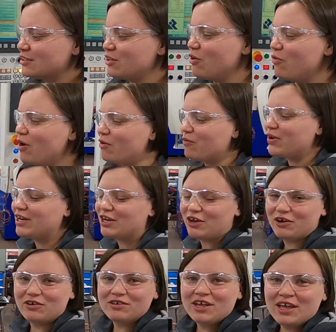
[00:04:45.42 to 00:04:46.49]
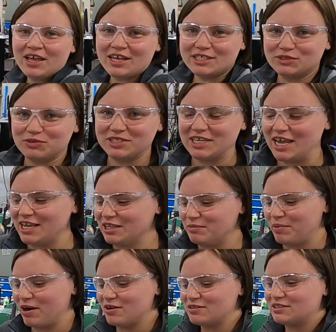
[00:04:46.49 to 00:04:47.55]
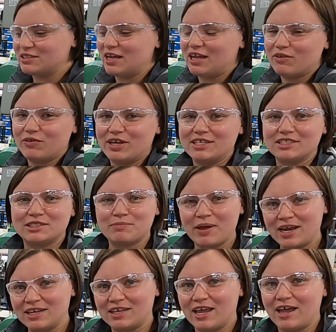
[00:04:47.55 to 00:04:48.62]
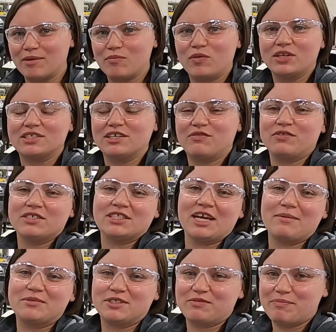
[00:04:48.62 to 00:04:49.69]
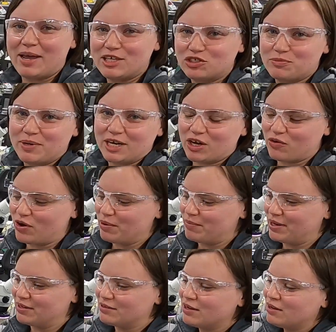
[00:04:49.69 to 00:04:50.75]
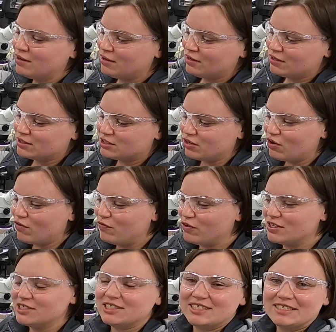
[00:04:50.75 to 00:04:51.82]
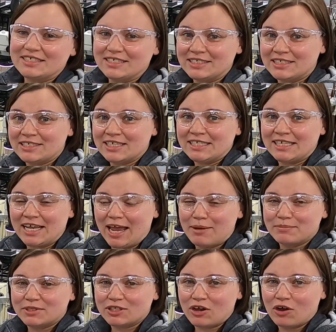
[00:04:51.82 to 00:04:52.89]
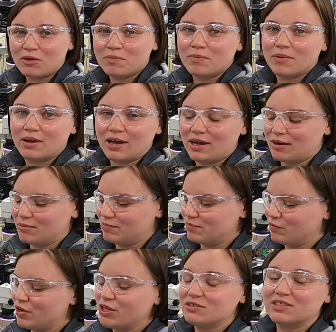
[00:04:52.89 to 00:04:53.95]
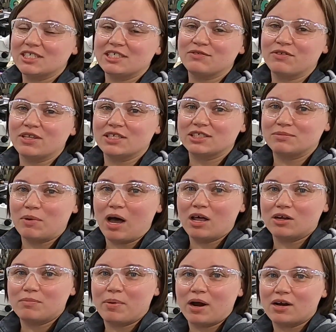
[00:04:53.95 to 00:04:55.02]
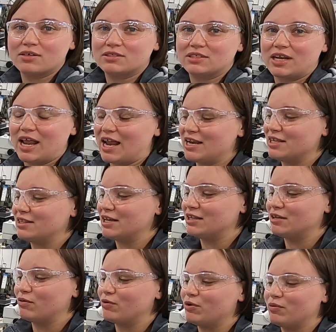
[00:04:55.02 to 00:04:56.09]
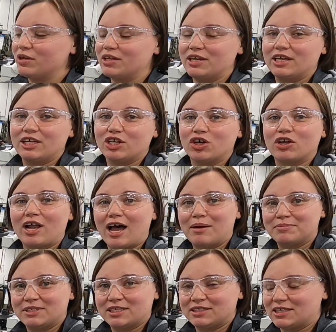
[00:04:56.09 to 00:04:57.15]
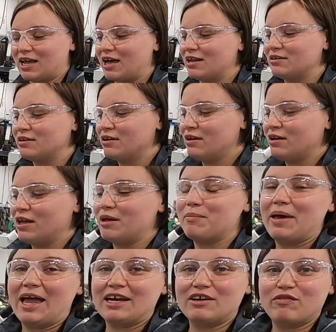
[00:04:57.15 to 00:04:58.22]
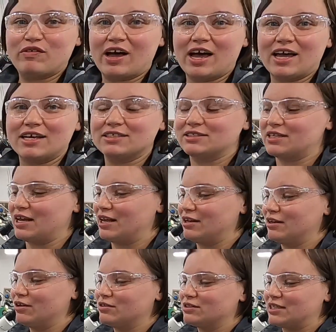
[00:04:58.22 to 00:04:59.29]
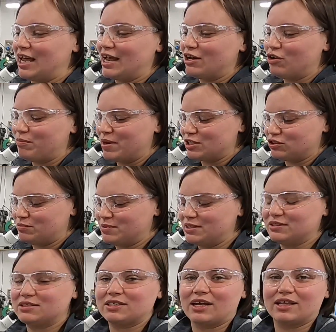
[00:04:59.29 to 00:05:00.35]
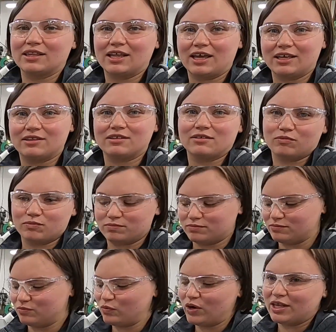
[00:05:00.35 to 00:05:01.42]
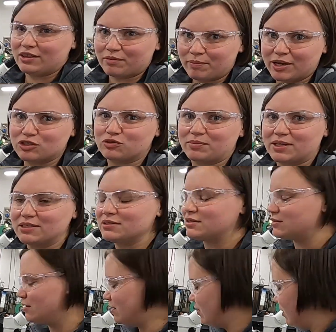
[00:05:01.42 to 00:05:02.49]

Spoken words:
So what we do is we take the parts and we inspect them with different types of measurement equipment. So for instance, this is a TM scope. We use this for the smaller parts and anything that we really need good optics on. It magnifies, and there's angle measurements and length and width measurements.